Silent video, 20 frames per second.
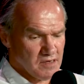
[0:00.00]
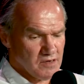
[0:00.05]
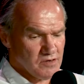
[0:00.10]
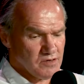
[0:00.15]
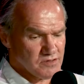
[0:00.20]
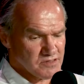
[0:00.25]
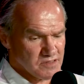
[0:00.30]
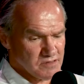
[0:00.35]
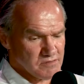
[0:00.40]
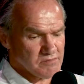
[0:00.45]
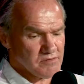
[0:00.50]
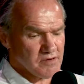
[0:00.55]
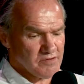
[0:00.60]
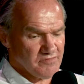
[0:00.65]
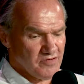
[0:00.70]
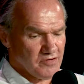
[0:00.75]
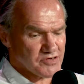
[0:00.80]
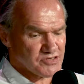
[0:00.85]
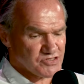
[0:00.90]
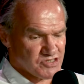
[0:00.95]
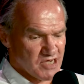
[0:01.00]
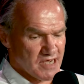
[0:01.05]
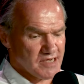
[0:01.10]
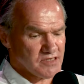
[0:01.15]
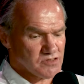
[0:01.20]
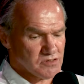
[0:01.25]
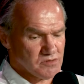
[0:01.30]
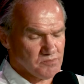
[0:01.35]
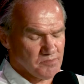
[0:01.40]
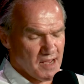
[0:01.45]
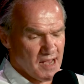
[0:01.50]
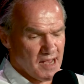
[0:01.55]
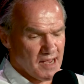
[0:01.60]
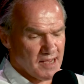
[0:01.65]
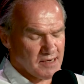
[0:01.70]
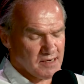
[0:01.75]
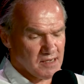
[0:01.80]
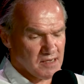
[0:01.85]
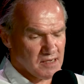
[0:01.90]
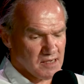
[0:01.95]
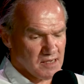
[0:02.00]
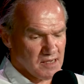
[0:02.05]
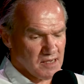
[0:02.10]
who's a, a very gentle man,